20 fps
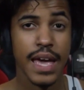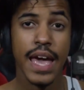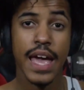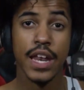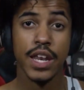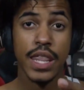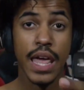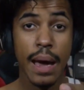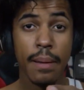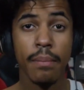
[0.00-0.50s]

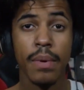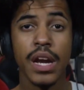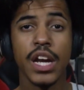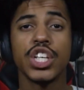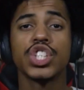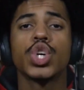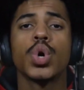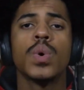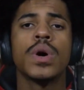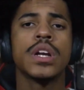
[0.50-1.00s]
And that
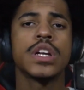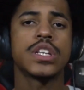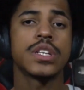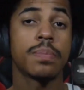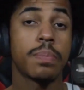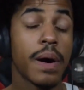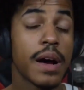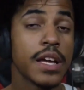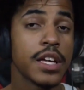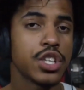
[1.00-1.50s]
money is going
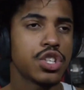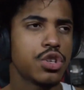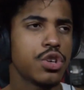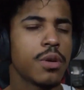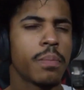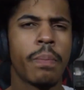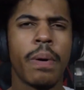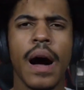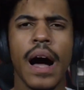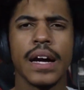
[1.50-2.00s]
to into
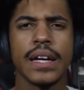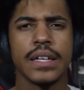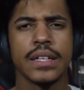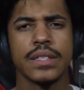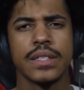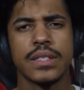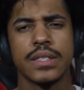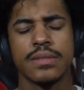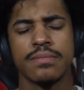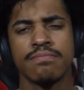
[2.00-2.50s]
your
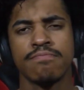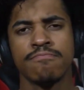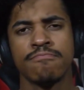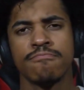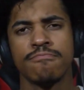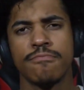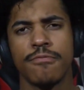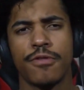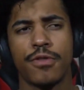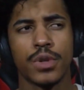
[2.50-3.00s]
pockets
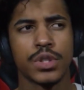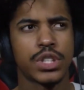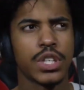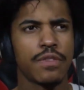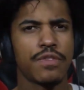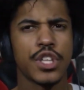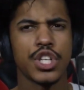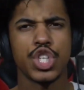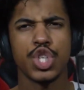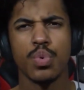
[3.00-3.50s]
for
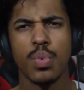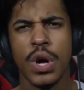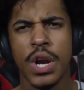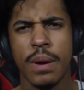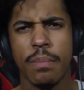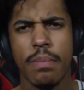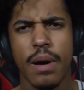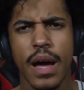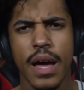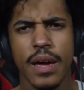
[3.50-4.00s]
stuff that you
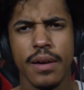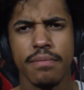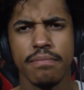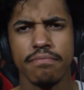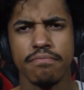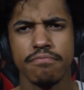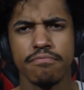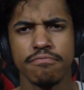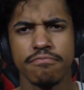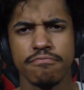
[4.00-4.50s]
want to buy,
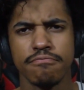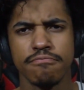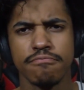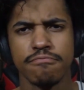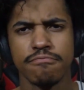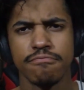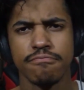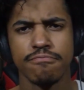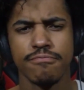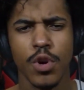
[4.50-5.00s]

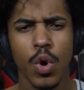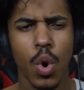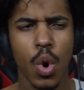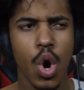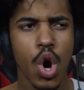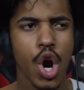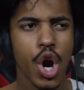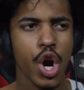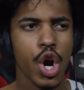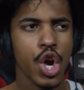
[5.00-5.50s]

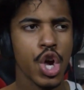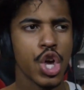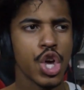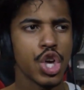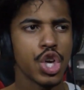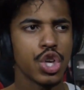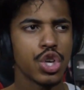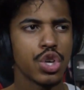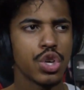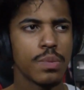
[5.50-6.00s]
or
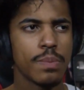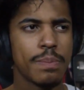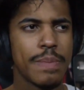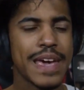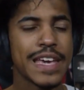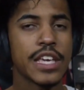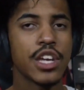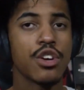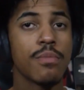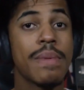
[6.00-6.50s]

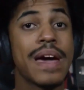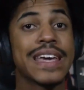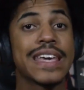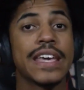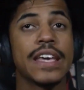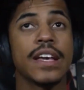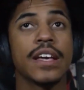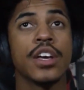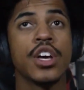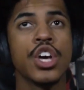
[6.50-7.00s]
you're
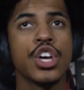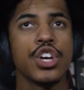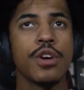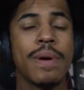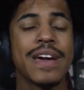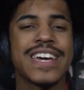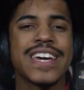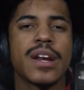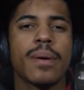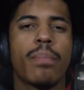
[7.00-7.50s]
making
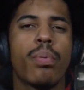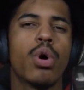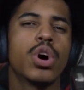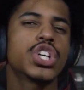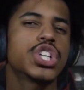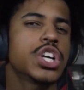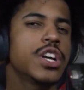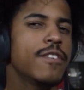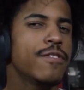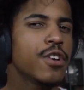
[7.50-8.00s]
a
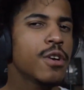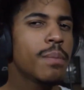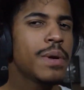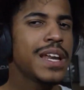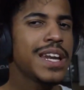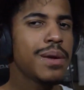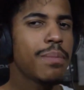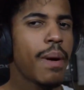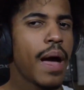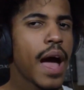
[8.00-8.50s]
portion of your
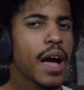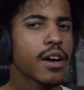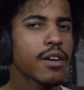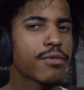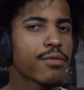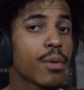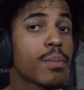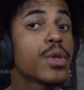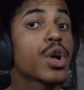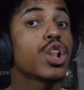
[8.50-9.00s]
money
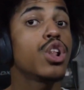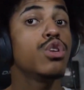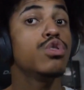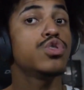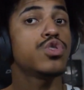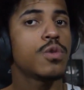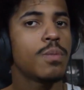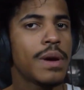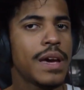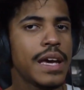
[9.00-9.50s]
back from the
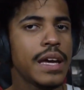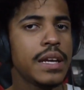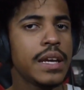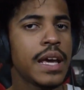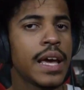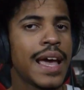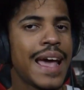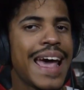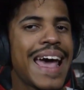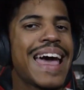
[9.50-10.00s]
clothes you made,
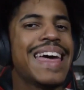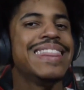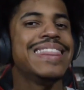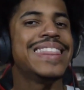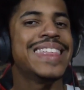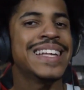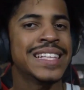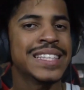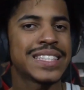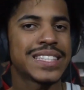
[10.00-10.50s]
and
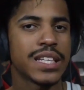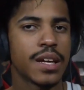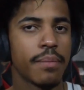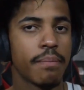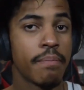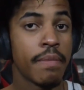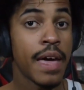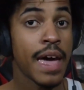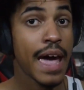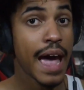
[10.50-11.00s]
then
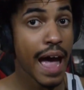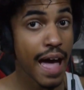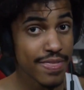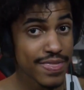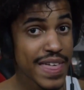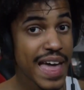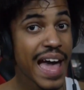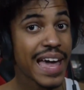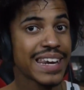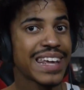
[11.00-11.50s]
some.
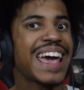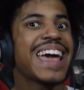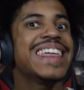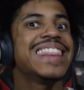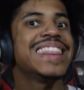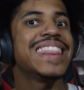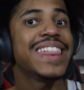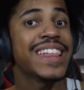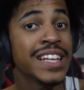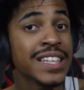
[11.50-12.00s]
And that
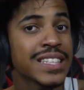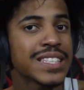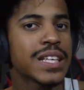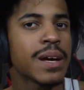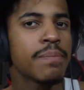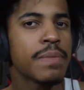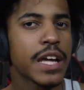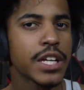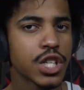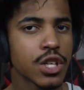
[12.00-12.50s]
and then
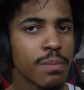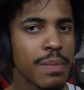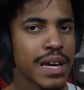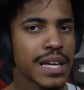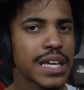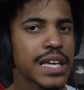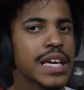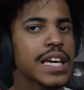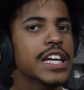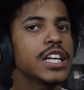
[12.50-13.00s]
some that you're
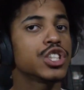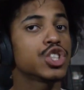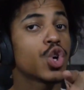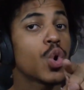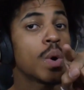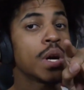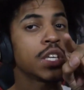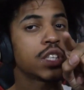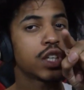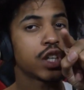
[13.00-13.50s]
making is
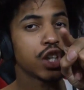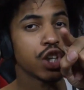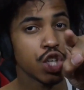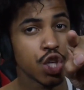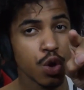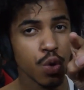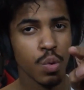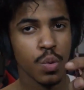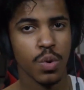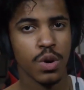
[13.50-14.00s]
going to
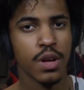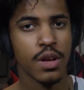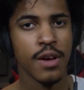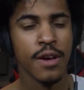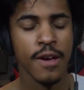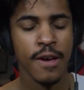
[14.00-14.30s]
you.